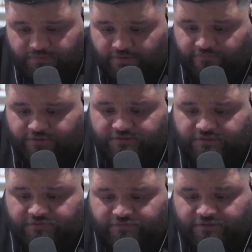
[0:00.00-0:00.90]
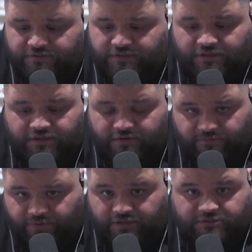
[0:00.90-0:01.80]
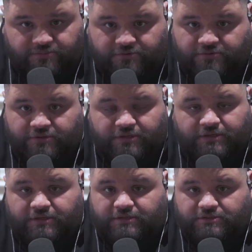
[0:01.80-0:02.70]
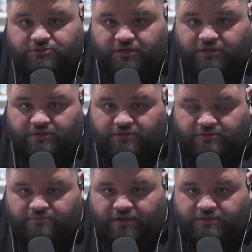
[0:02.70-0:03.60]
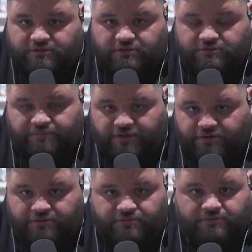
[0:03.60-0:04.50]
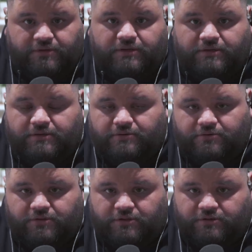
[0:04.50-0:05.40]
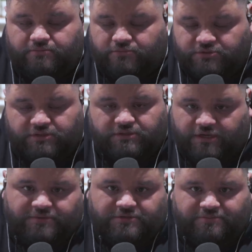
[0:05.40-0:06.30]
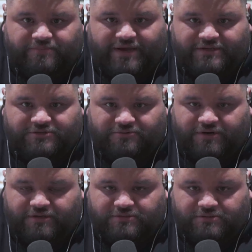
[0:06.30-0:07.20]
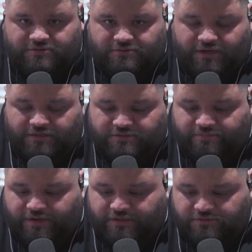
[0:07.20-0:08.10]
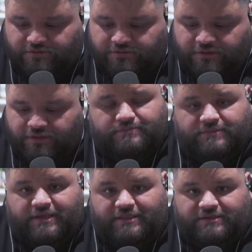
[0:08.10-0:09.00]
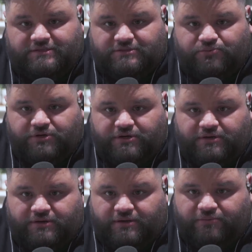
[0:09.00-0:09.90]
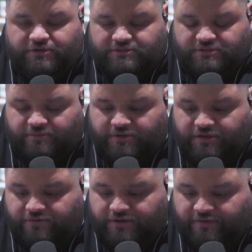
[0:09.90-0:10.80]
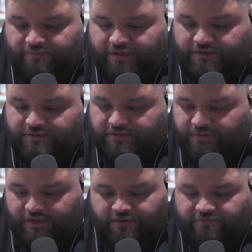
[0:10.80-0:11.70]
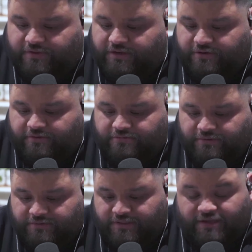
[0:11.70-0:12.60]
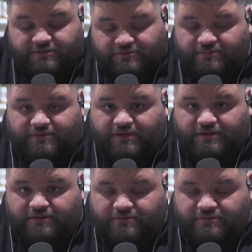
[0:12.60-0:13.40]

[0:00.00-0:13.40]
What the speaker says: first things first, if possible, try to ask the speaker, or most of the time is a pastor, right? So ask the pastor. This is where I wish somebody would have made some kind of video, and I'm glad